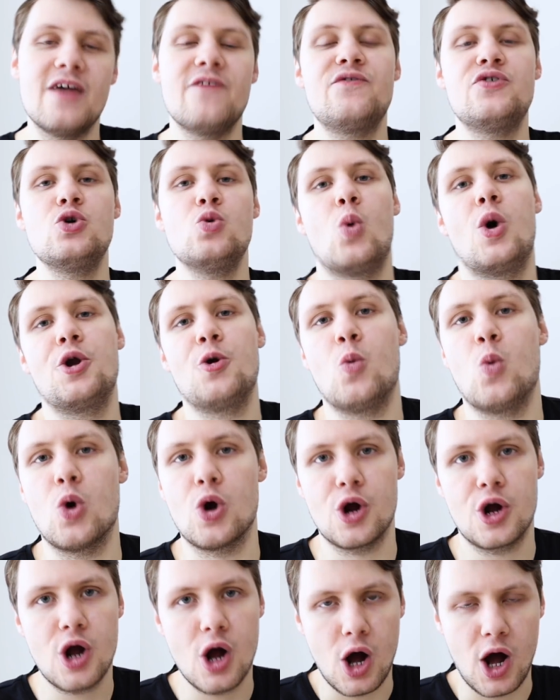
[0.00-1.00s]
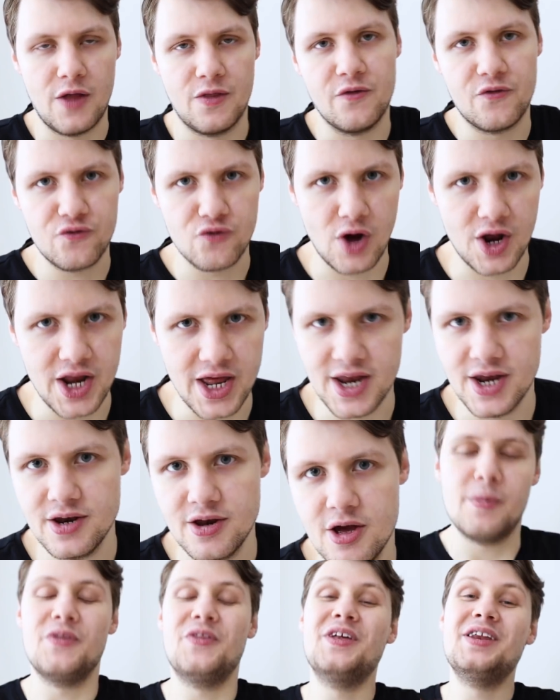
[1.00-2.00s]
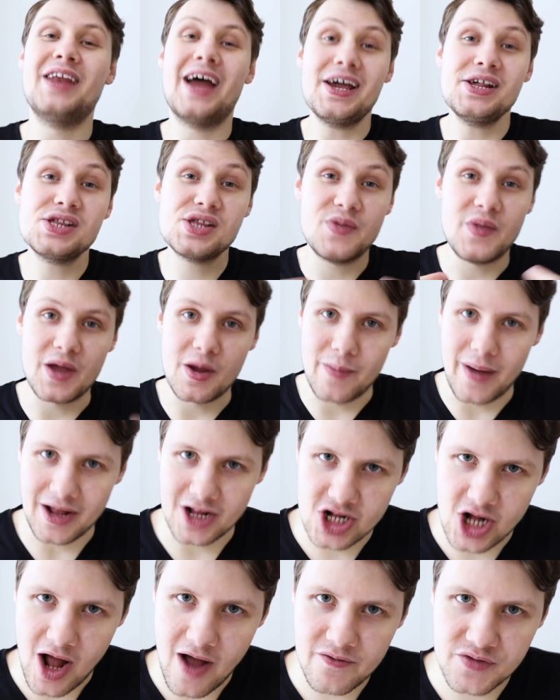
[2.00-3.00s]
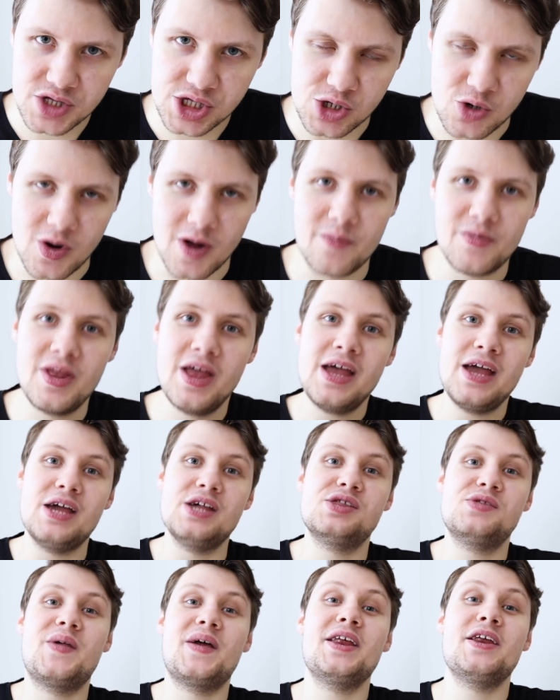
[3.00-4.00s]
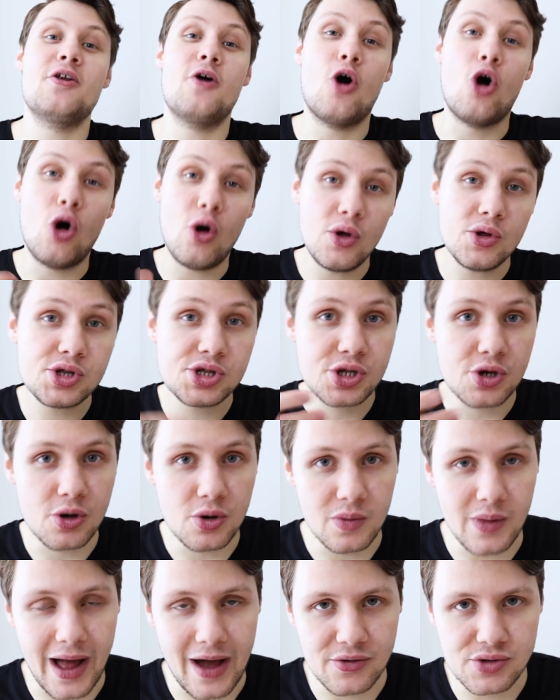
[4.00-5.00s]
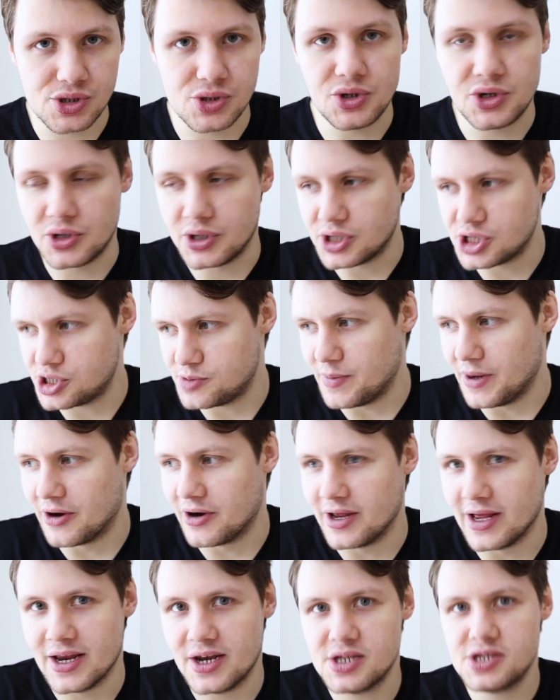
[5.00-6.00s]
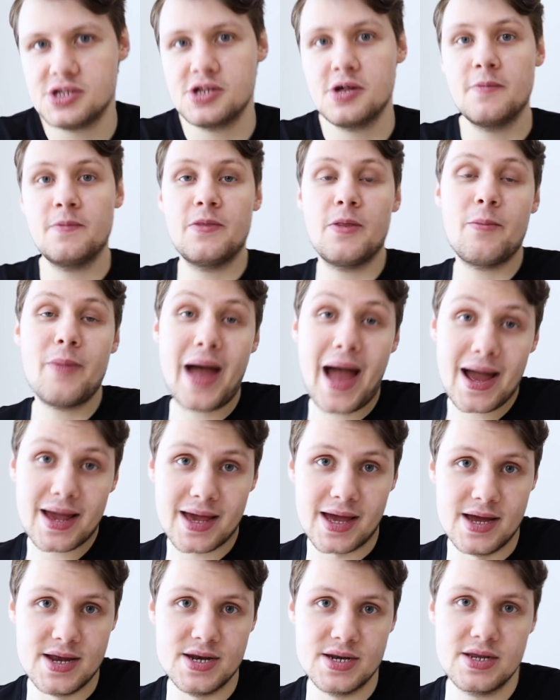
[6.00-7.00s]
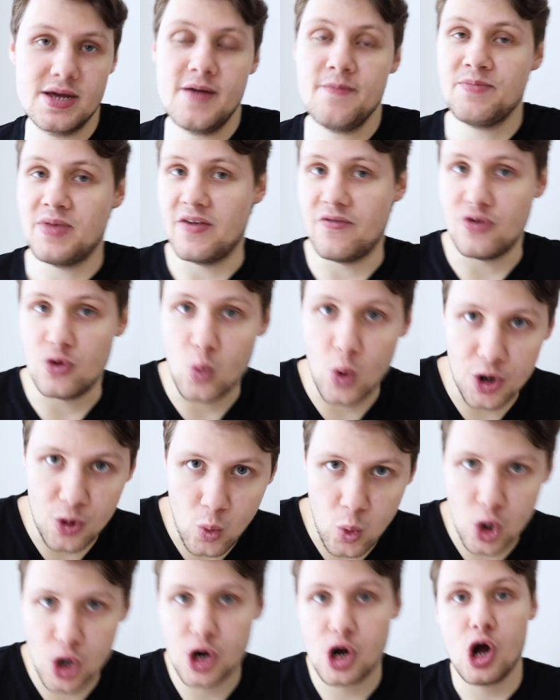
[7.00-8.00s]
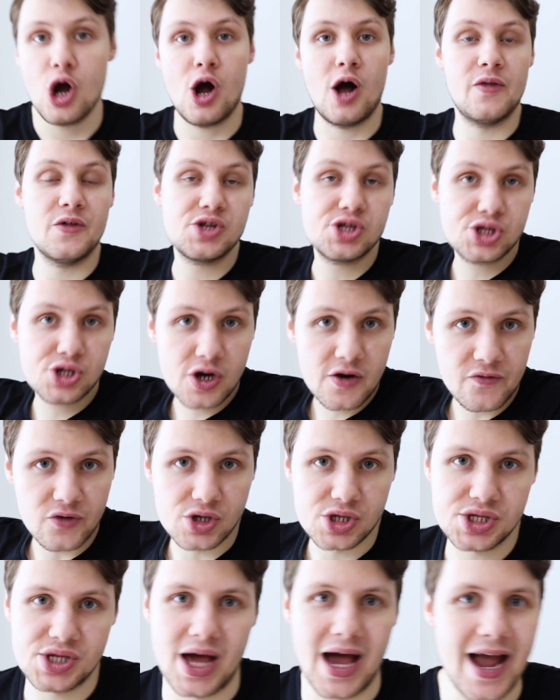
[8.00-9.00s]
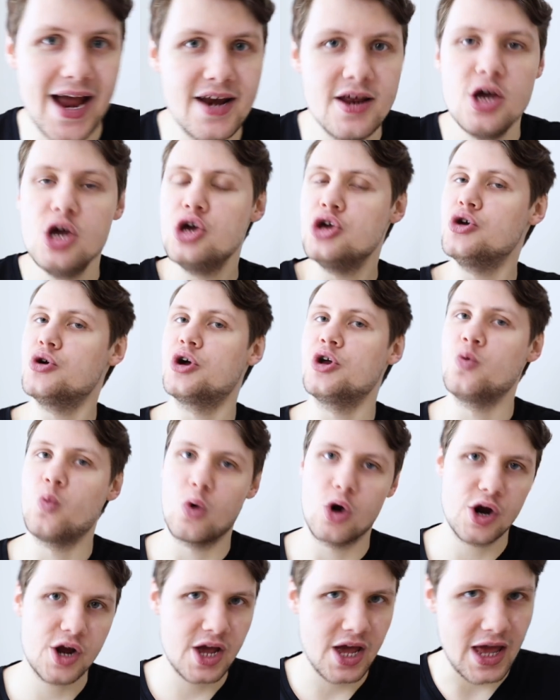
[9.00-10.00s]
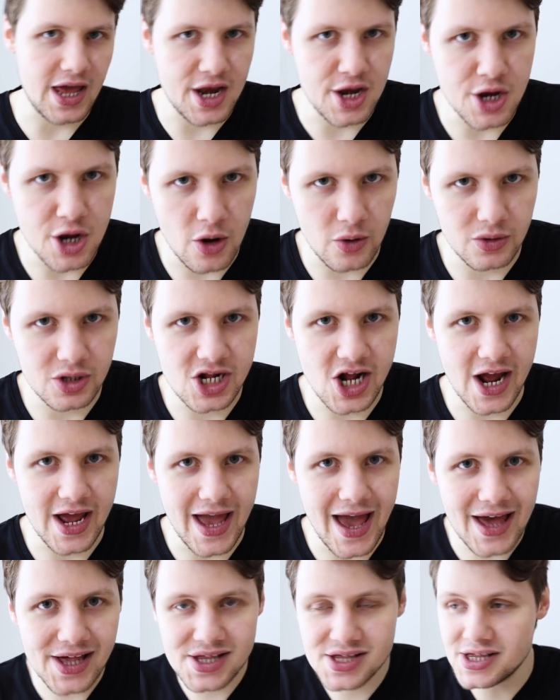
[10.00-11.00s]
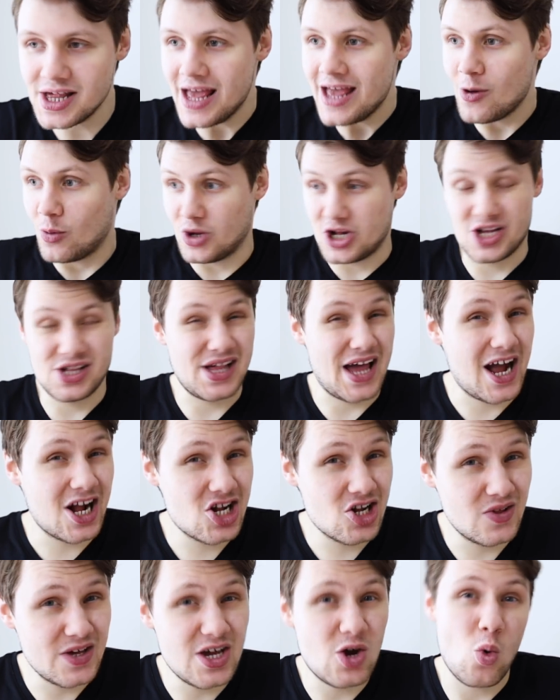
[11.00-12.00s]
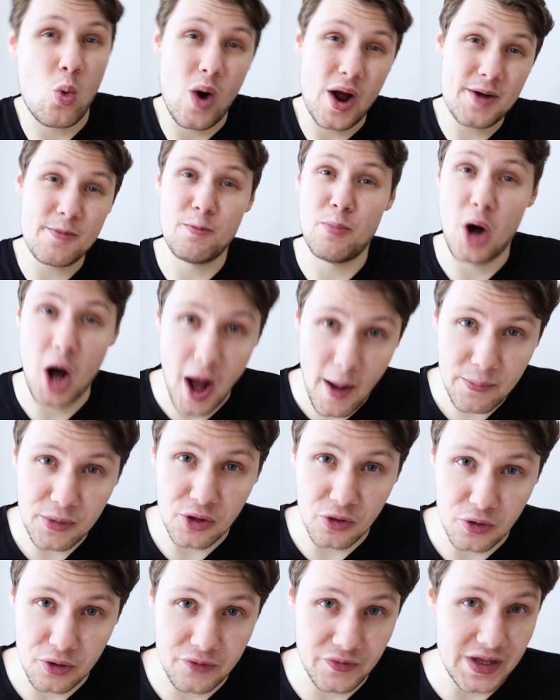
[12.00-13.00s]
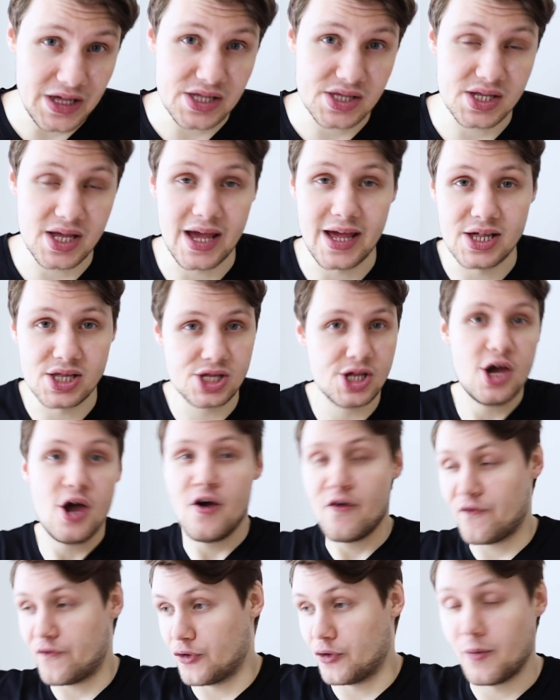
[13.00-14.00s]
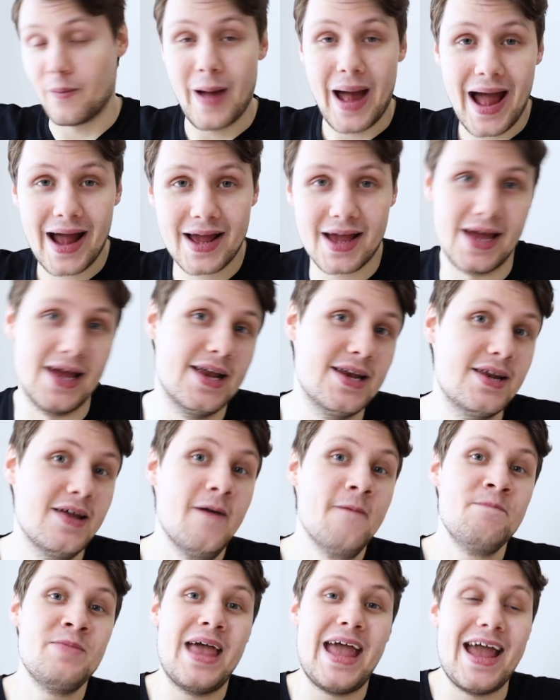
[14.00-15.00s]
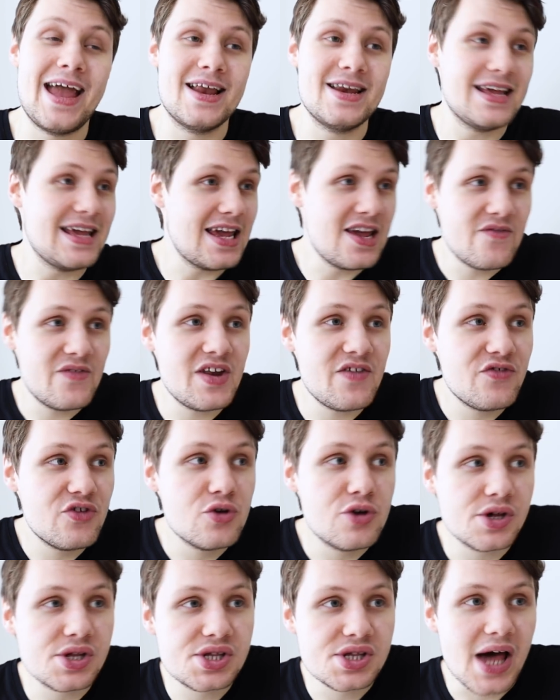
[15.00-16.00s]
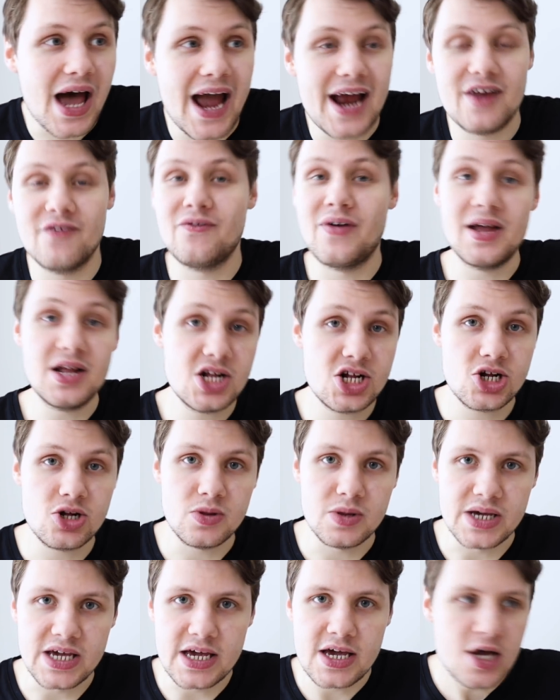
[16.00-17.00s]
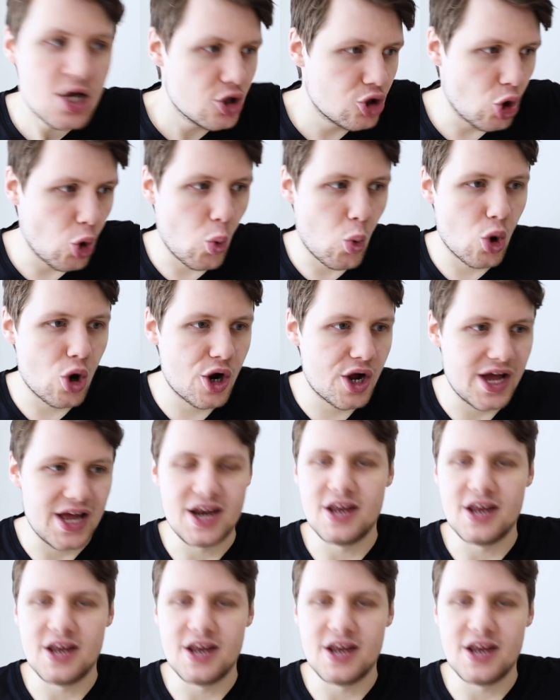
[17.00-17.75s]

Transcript: if you want to work on the the front end. But the nice thing about JavaScript is that it also allows you to experience the back end. If you want to work on the server side, you can work in Node.js, which is actually quite popular these days for the back end. And even if you decide eventually to work